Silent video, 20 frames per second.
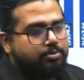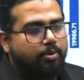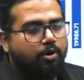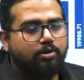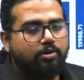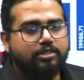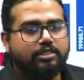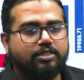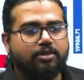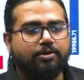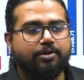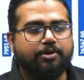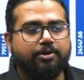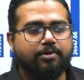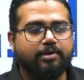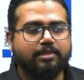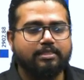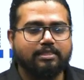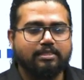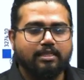bonds or
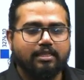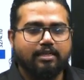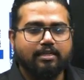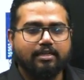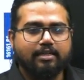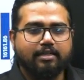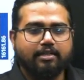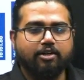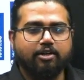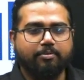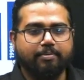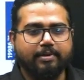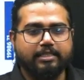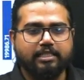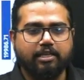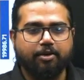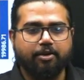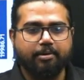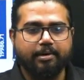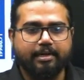US government
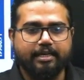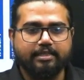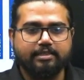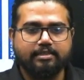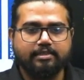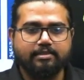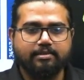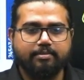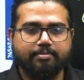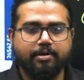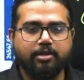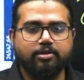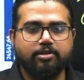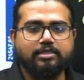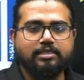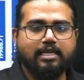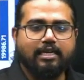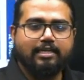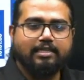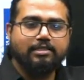securities, because
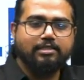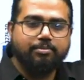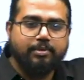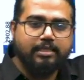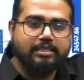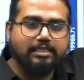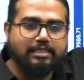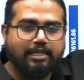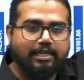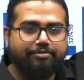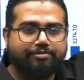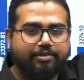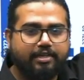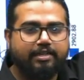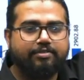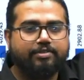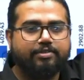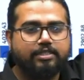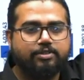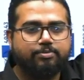that is much safer
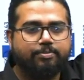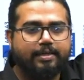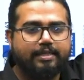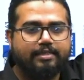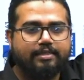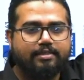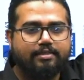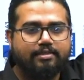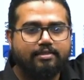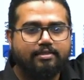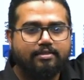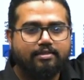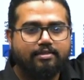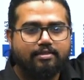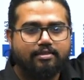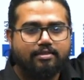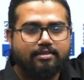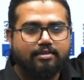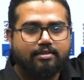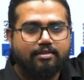investment.
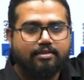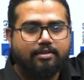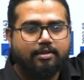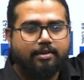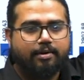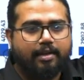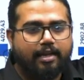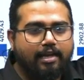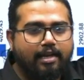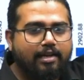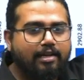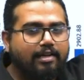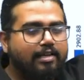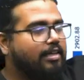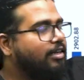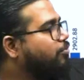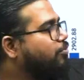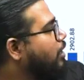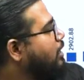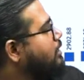
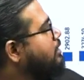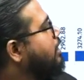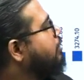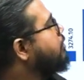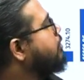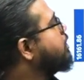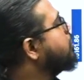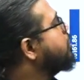Earlier, what they were